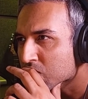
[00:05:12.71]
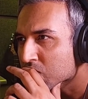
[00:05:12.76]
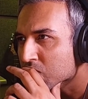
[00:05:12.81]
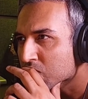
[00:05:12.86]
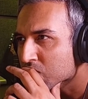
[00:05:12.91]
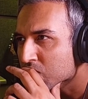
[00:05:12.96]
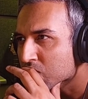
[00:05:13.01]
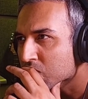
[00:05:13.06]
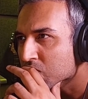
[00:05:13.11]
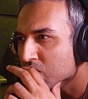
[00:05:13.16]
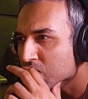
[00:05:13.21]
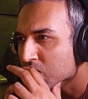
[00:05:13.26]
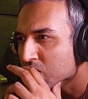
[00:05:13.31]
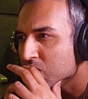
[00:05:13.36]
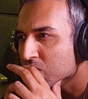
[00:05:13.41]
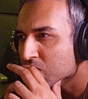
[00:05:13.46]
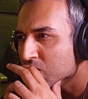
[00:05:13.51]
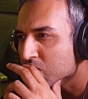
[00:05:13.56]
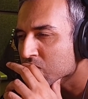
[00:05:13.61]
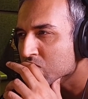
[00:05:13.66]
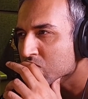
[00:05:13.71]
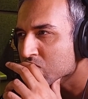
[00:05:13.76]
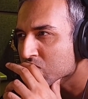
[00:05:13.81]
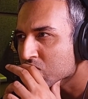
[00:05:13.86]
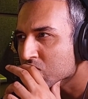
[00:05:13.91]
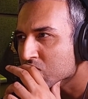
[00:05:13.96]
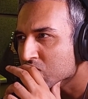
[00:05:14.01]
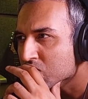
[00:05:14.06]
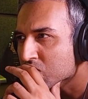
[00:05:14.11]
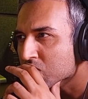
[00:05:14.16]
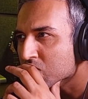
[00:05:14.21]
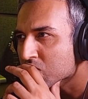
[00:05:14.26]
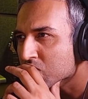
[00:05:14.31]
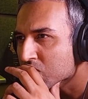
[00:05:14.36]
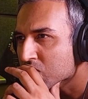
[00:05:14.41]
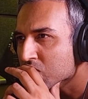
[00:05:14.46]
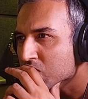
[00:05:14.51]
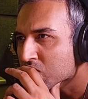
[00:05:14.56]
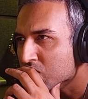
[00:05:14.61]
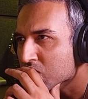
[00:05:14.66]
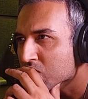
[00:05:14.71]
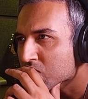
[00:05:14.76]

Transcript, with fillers: I got what you want.